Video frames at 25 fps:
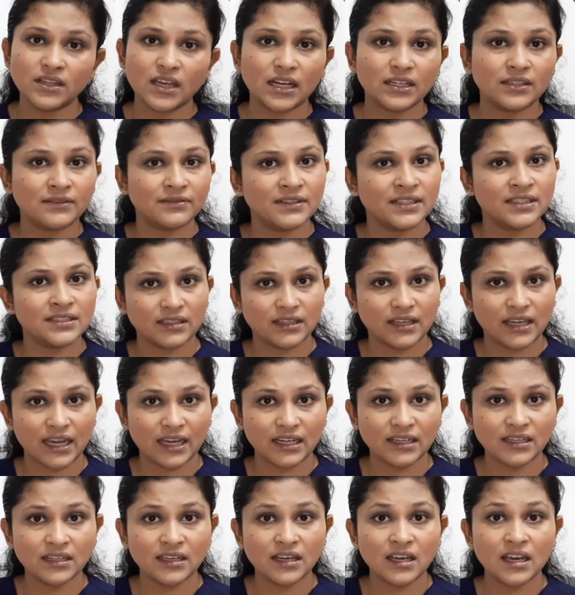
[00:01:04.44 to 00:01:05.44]
that we
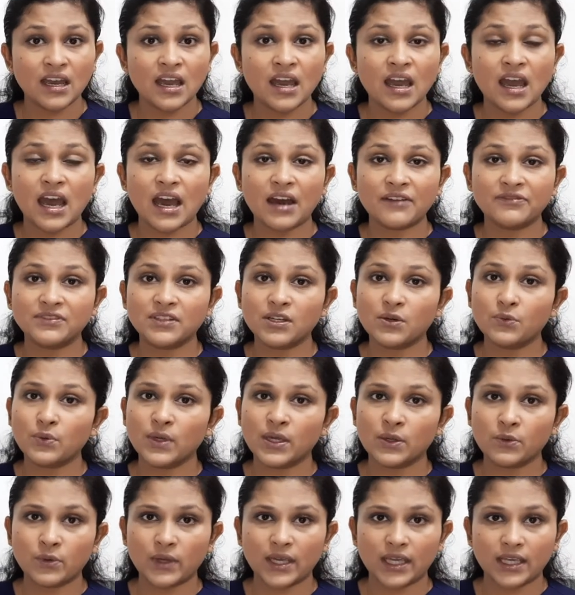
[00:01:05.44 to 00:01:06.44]
get after
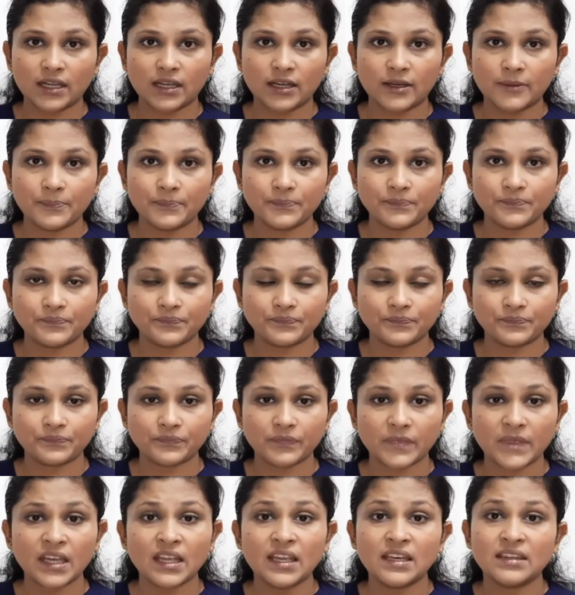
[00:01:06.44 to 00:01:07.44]
we wake up.
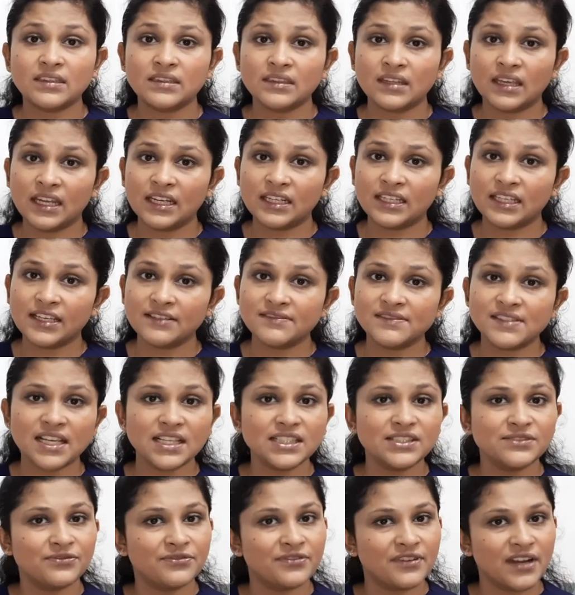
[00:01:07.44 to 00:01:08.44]
It gives
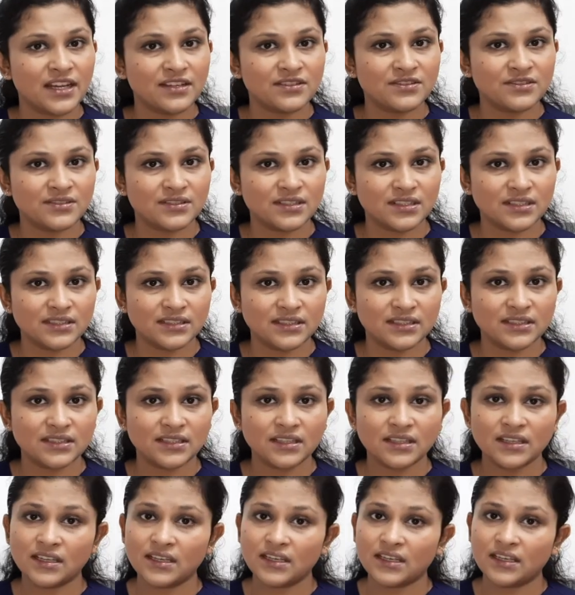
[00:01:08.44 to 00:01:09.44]
us freshness
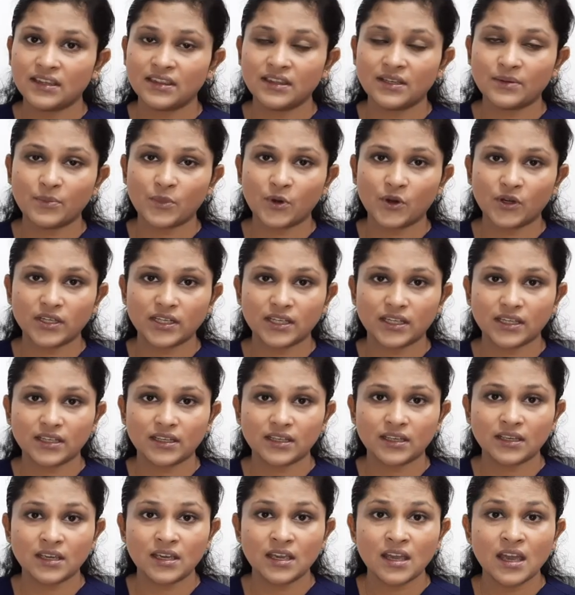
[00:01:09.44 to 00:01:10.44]
in the morning.
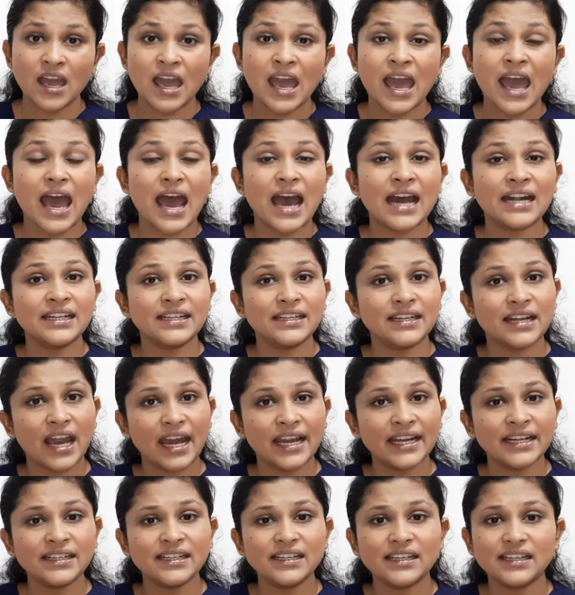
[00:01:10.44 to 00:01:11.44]
At
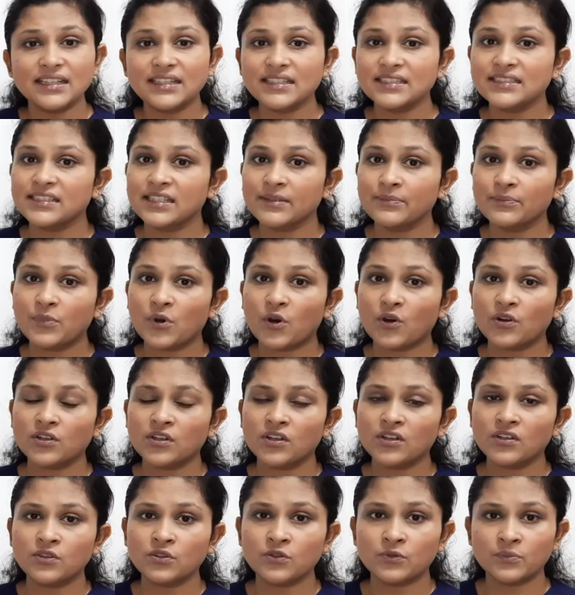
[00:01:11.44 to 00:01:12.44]
night, it is
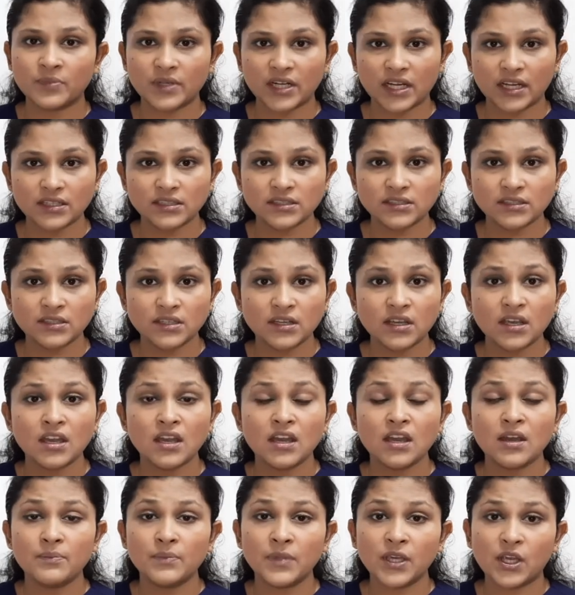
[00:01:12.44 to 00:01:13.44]
important to brush
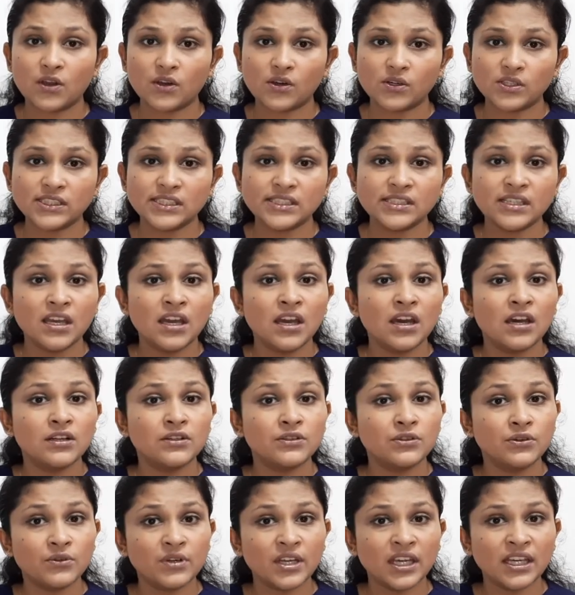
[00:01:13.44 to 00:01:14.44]
because
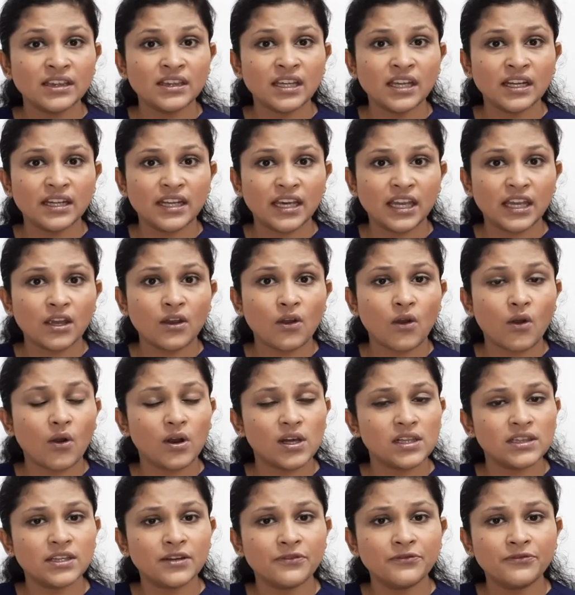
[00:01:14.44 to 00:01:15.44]
during the day
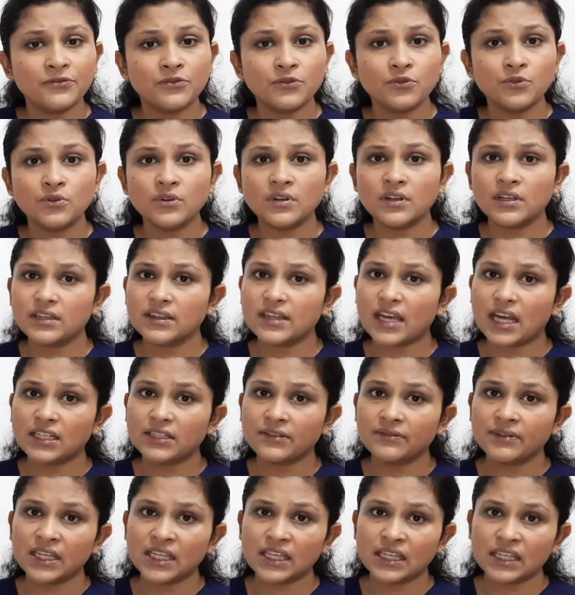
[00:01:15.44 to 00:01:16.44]
all the food
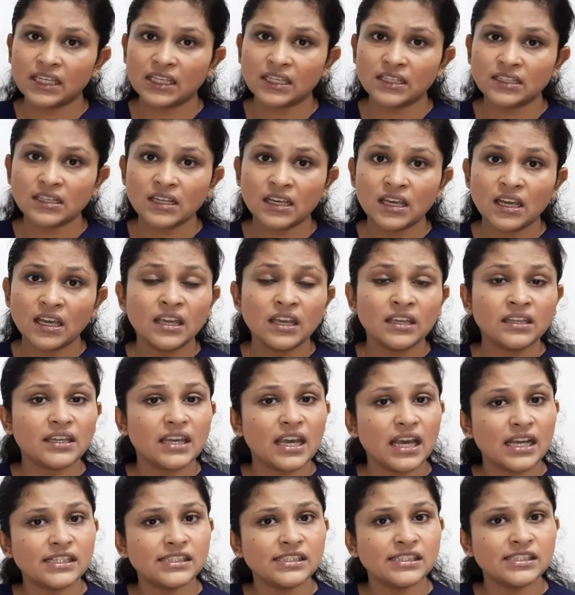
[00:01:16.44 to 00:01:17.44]
that we eat
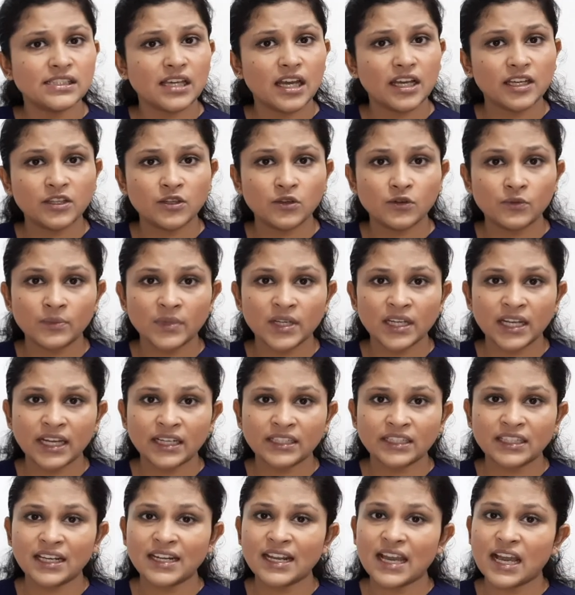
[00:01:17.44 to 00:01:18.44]
gets
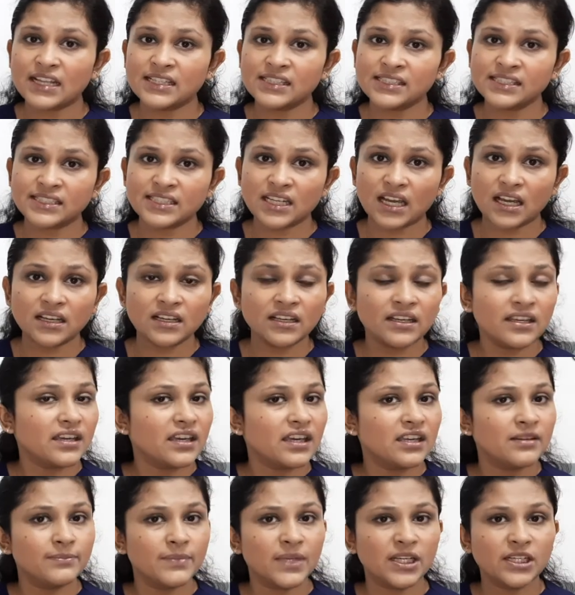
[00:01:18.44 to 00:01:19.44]
accumulated and stuck
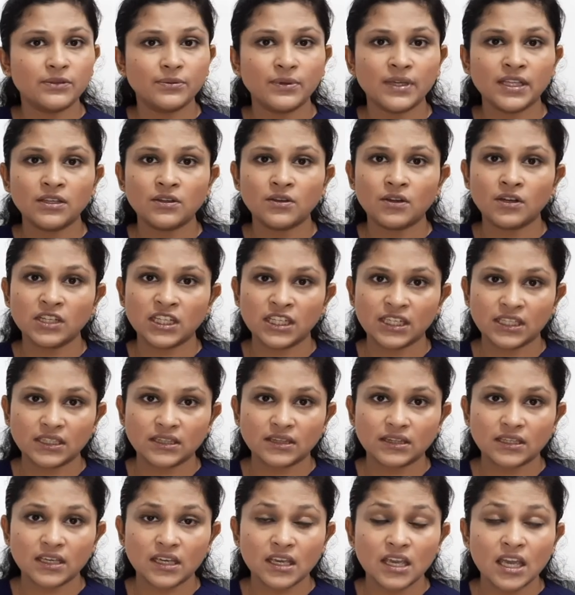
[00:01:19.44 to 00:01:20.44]
in between your
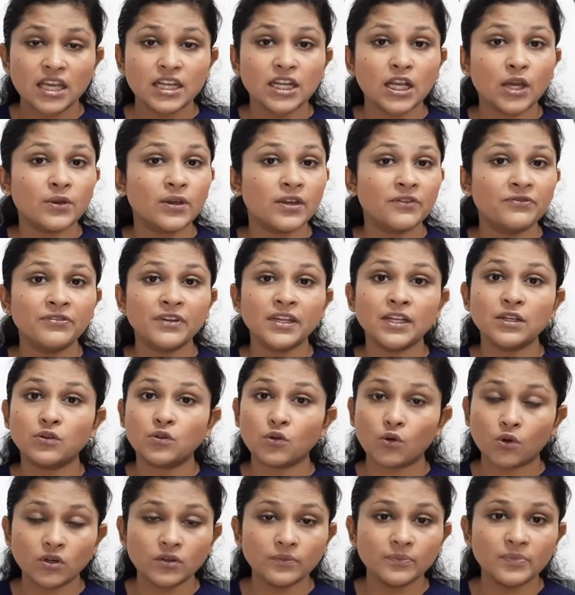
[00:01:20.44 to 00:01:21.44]
teeth. Now, if we
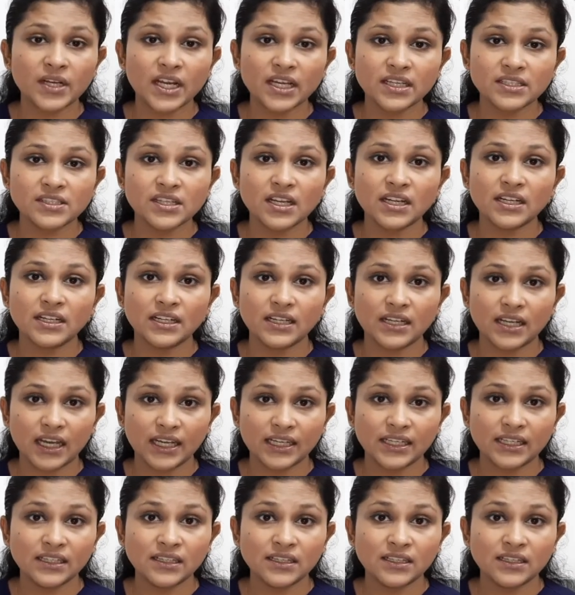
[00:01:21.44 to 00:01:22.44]
don't brush at
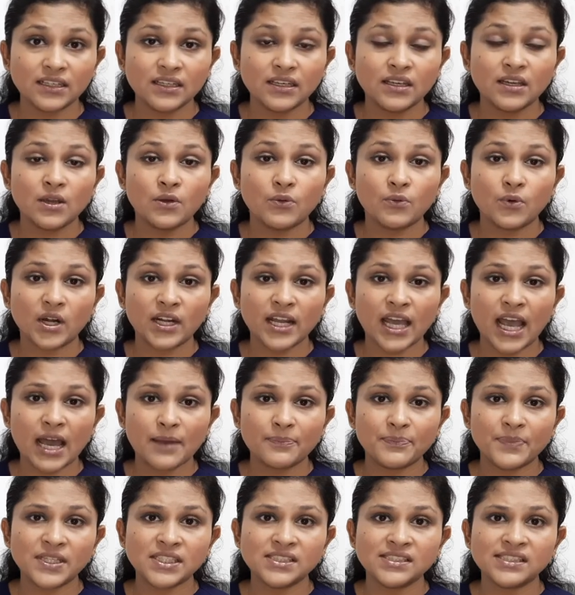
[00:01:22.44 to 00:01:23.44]
night, what
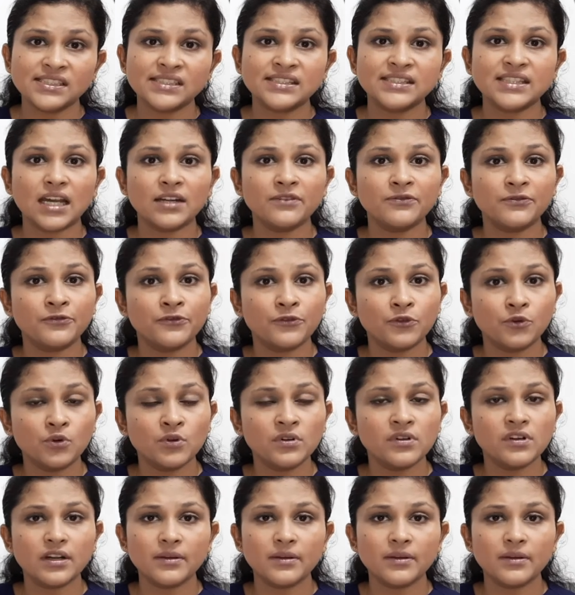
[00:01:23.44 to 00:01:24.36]
happens is that food